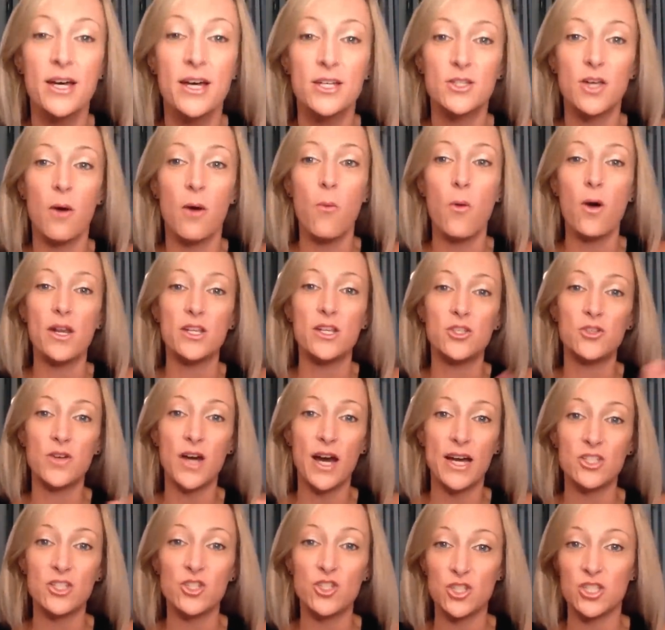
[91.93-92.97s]
So I wanted you
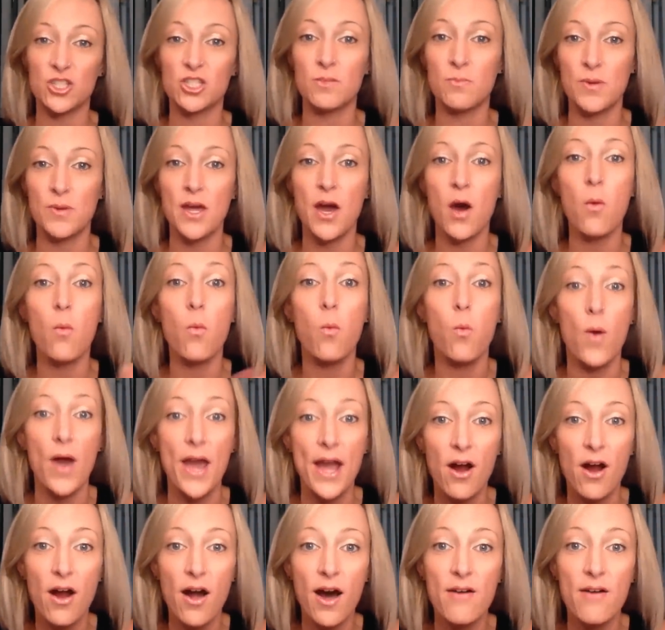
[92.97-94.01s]
guys just to be
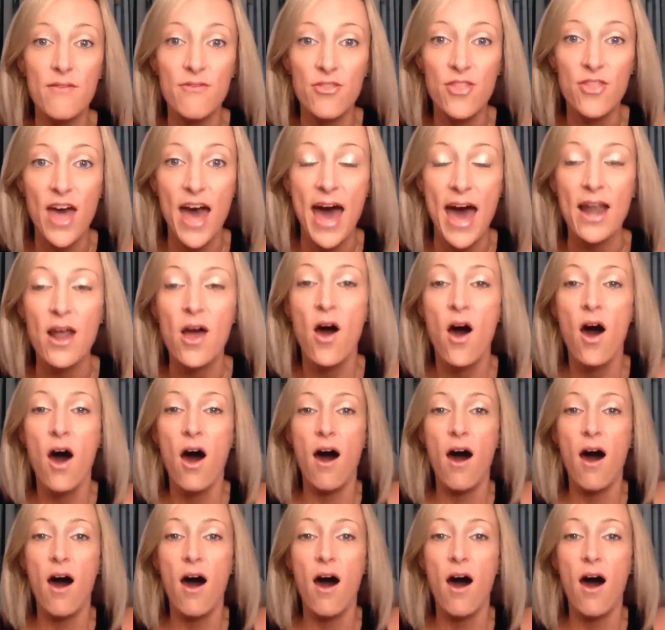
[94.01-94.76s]
aware of that.